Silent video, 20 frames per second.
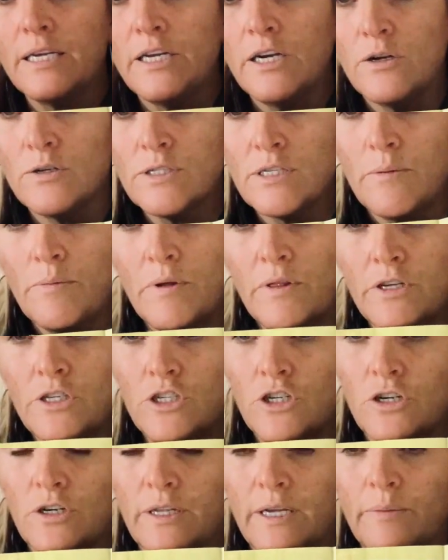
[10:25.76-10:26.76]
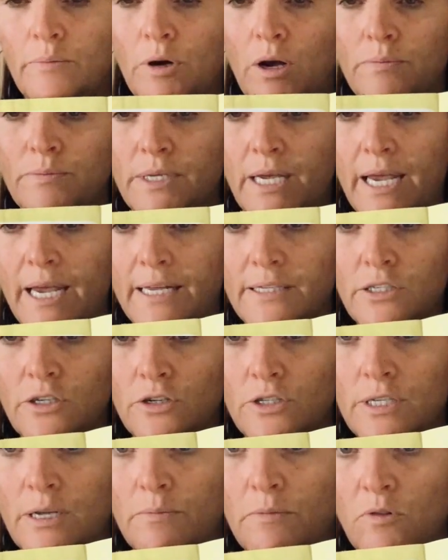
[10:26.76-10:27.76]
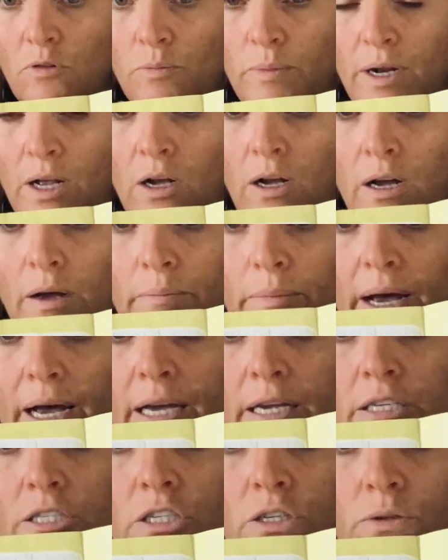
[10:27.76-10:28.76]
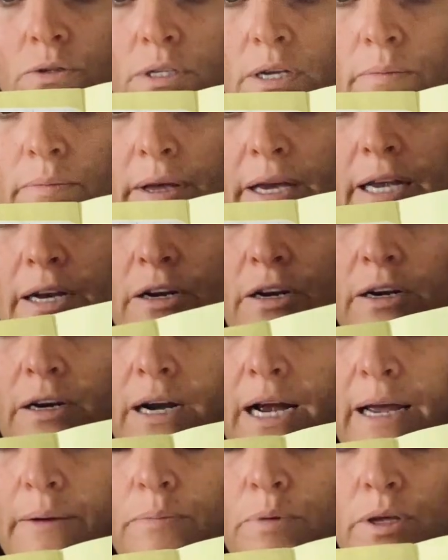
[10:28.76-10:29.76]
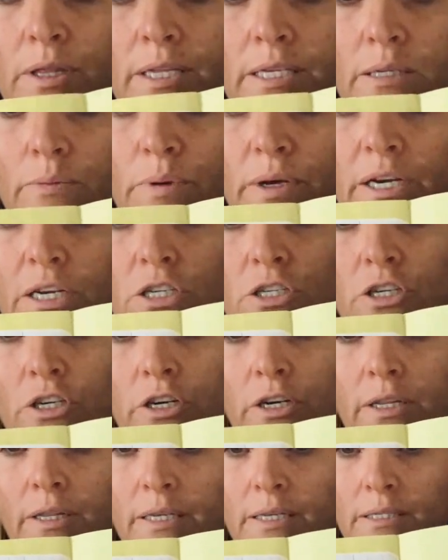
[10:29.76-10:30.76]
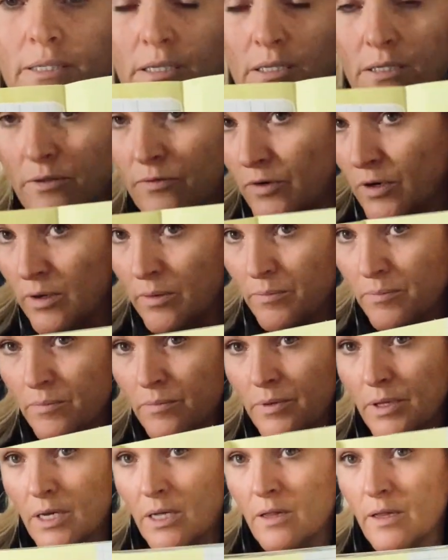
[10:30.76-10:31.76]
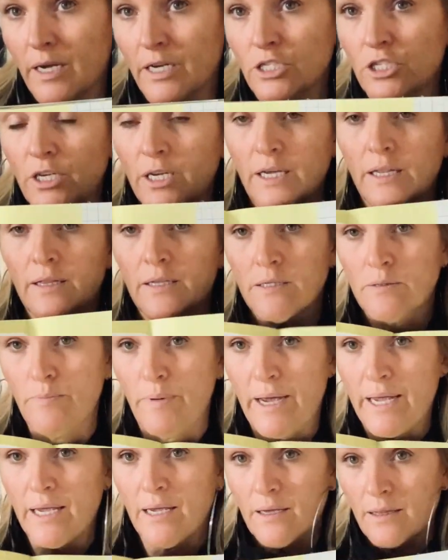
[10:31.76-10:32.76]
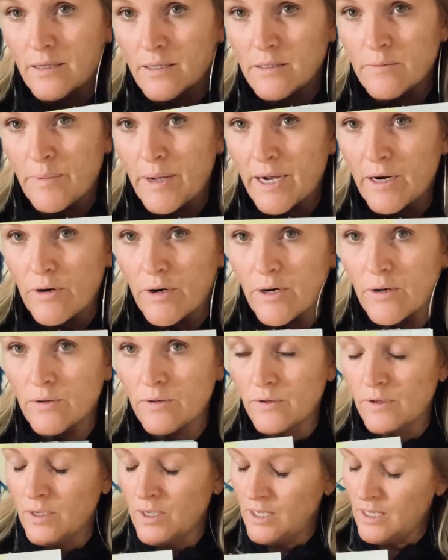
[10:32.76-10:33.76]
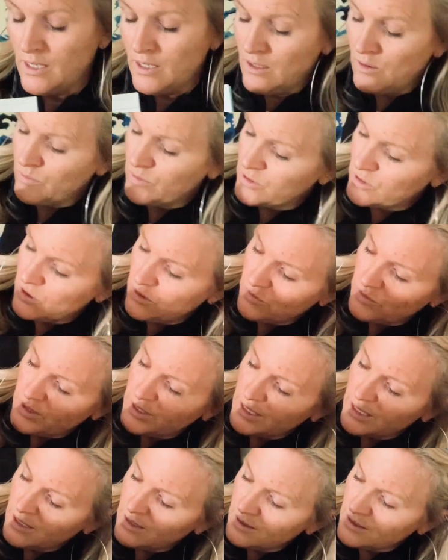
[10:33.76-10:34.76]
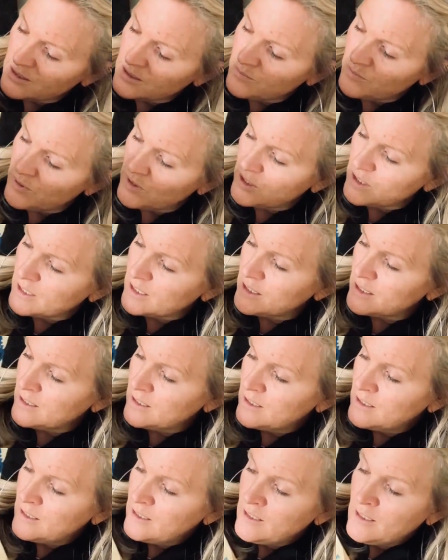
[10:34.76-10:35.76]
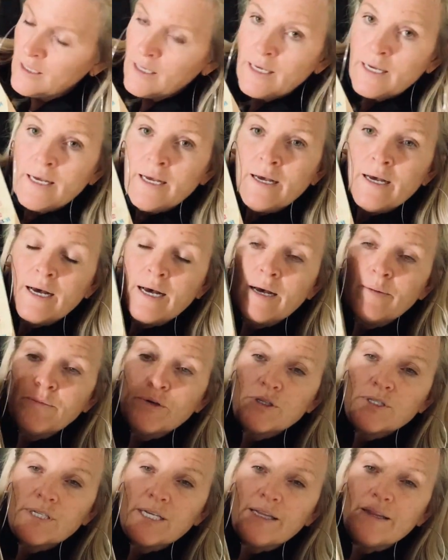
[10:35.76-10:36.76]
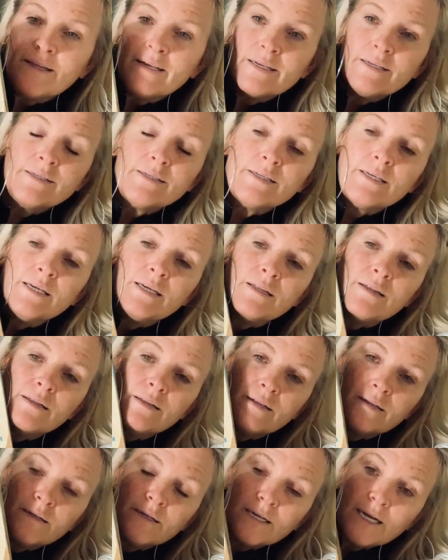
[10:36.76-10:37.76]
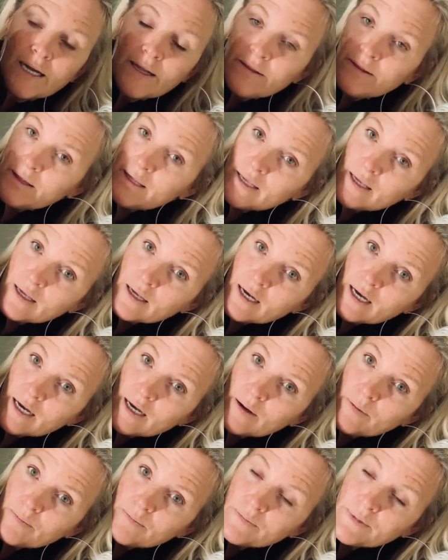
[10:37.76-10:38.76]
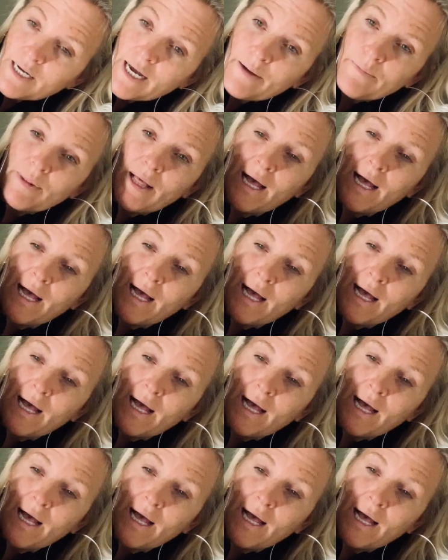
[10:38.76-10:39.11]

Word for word: you know, some of the journaling prompts. I answered some of them, but I'll come back and do some later. I put this picture, and this is from the collage kit. This bike in this background was already in this book. Um, you'll see this in the um, time